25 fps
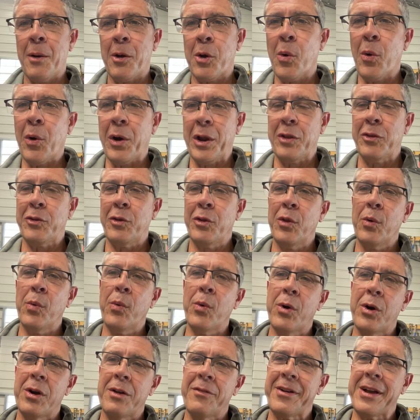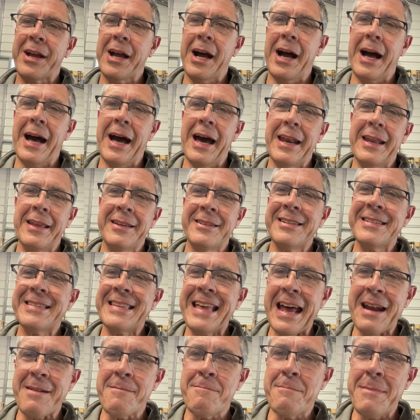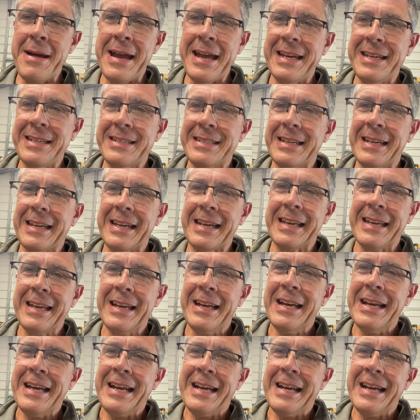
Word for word: according to the word of God. Isn't that amazing?